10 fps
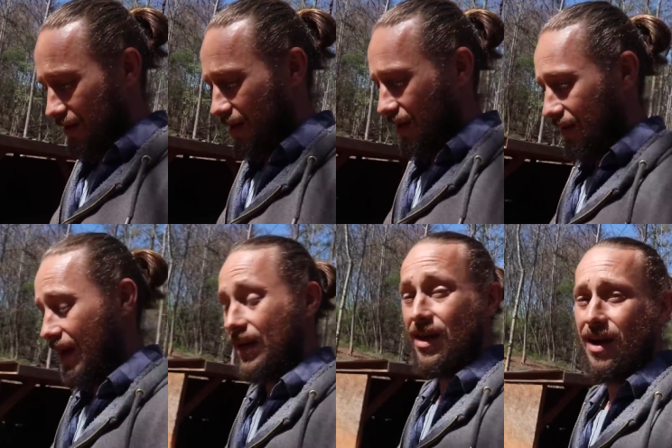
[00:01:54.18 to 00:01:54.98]
that
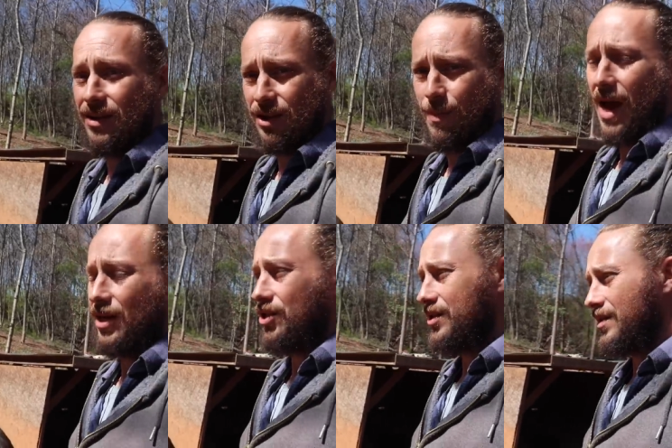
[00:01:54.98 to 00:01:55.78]
had gotten
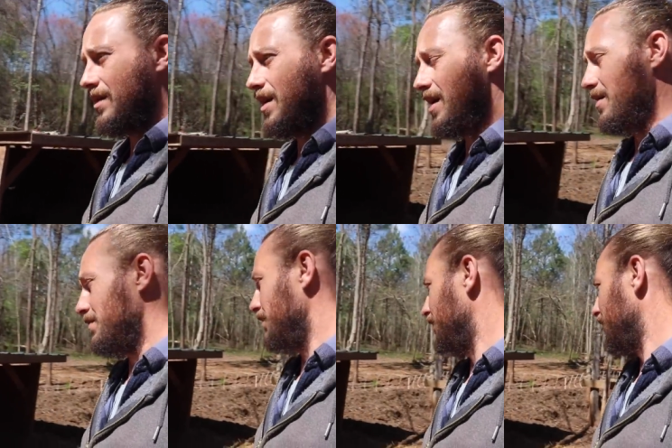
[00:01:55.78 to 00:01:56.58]
smashed.
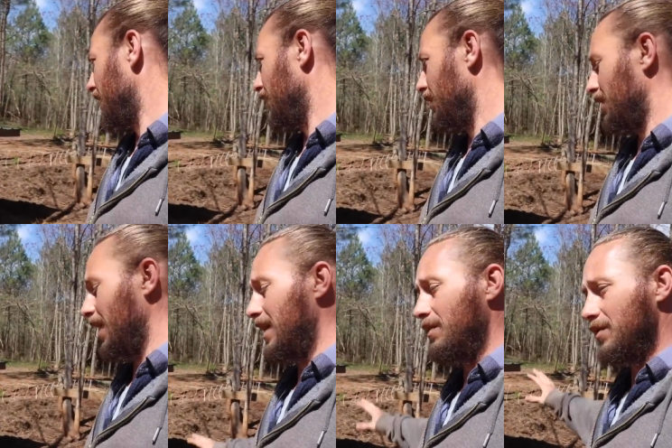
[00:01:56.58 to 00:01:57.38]
Um, it looked
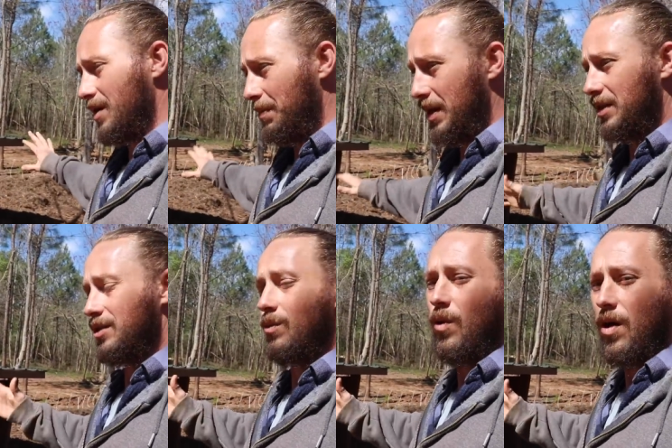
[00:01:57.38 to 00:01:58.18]
like it was up
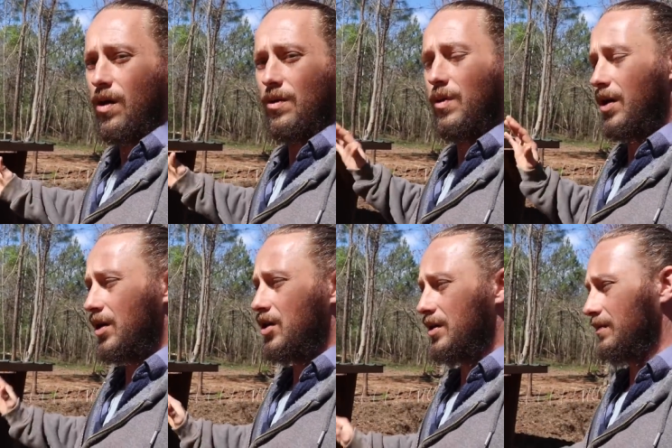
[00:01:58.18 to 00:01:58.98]
against the wall where
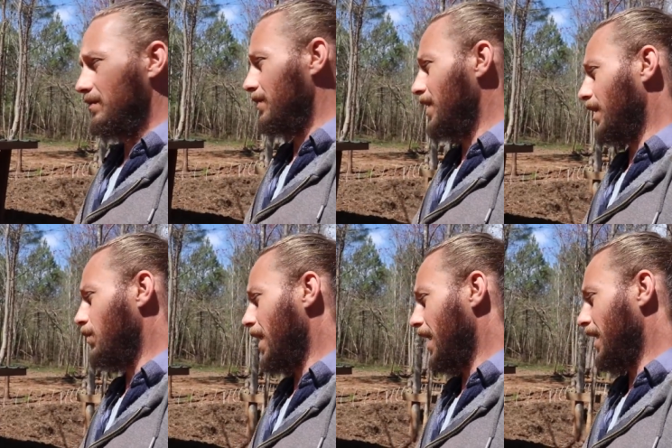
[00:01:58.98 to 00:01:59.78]
it couldn't get
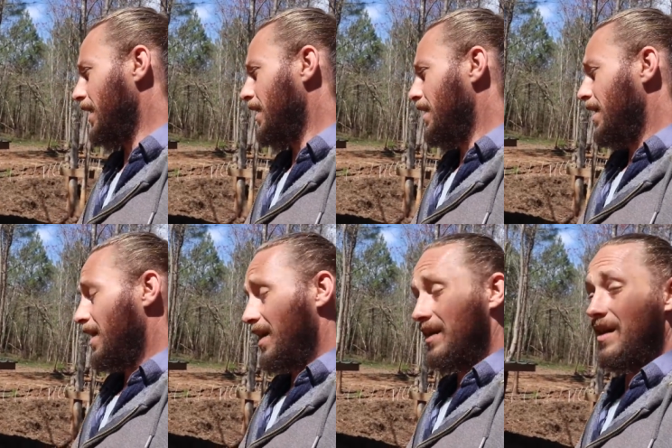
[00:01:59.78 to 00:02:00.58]
away.
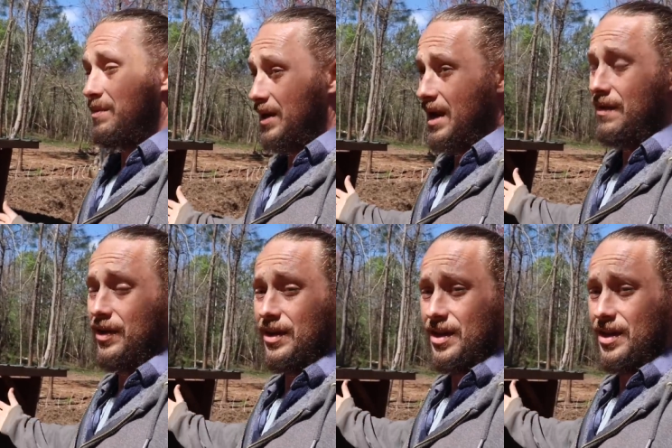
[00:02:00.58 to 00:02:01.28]
And I mean, having a